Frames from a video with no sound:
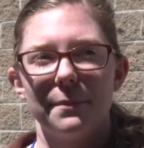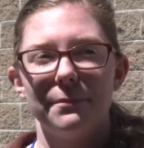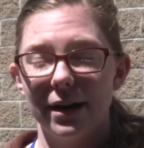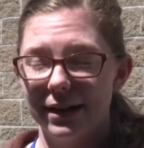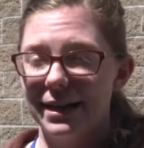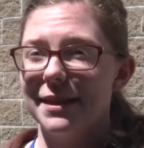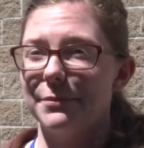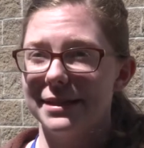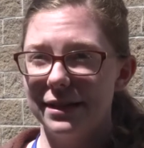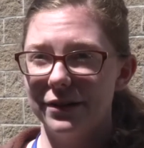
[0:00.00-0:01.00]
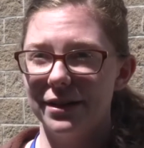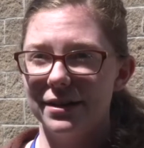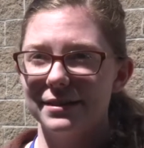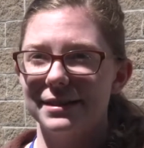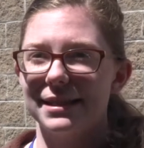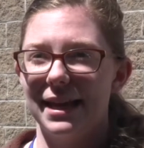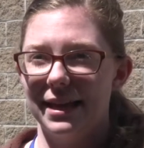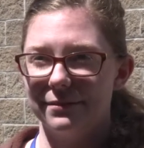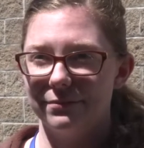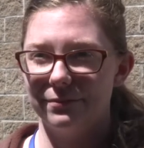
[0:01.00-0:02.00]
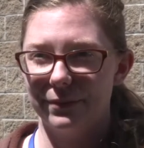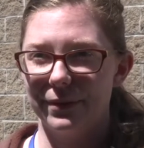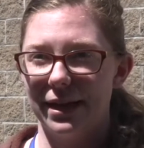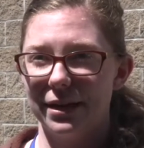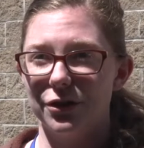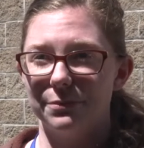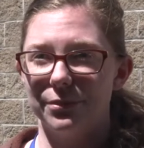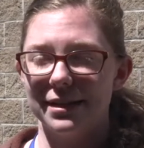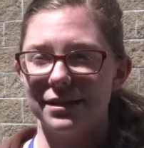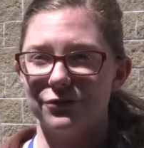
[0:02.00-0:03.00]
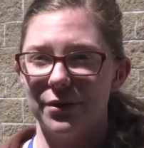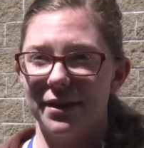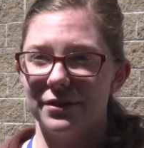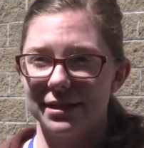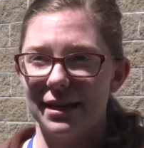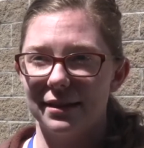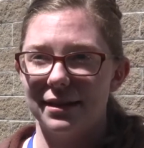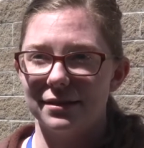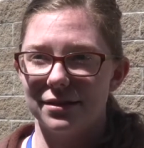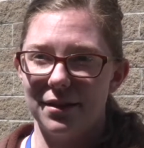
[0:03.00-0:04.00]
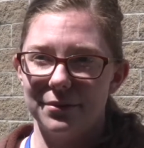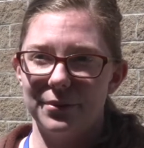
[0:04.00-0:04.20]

marketing their materials and getting good prices for their recycling and solid